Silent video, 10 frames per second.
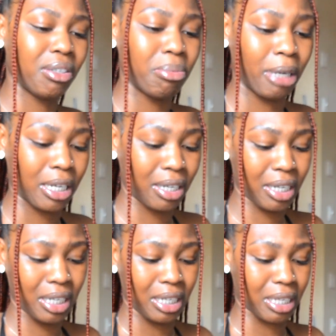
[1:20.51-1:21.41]
oh my god,
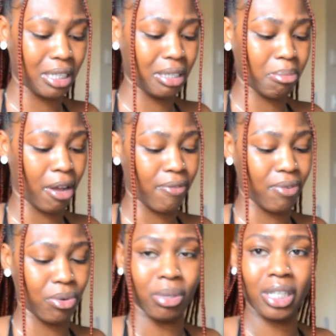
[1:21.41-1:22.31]
I need to clean my
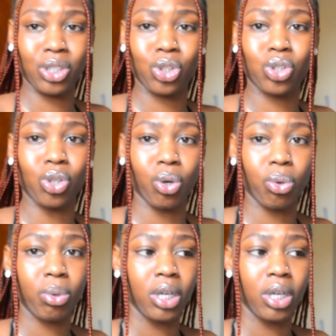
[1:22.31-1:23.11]
phone. It's so